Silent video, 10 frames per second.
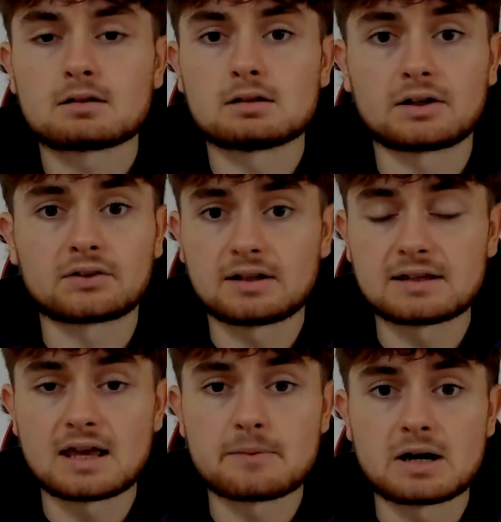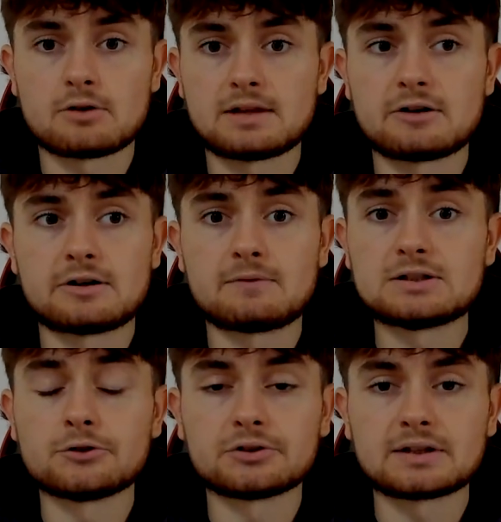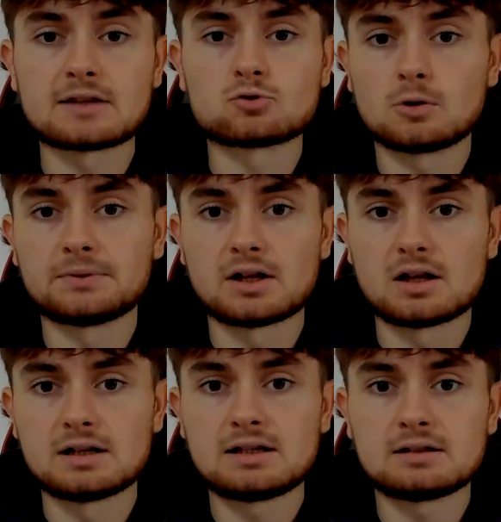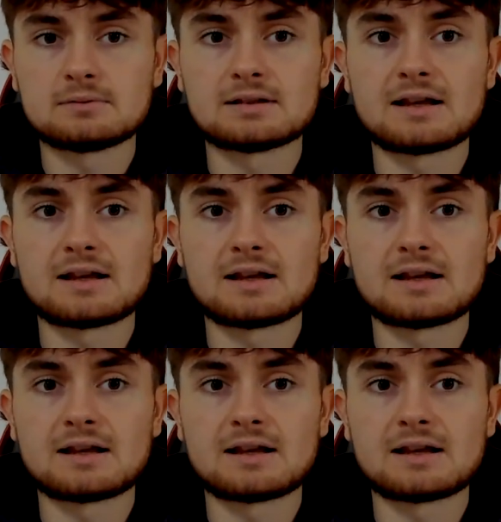like I say, get him out of there. And if he doesn't get dropped early,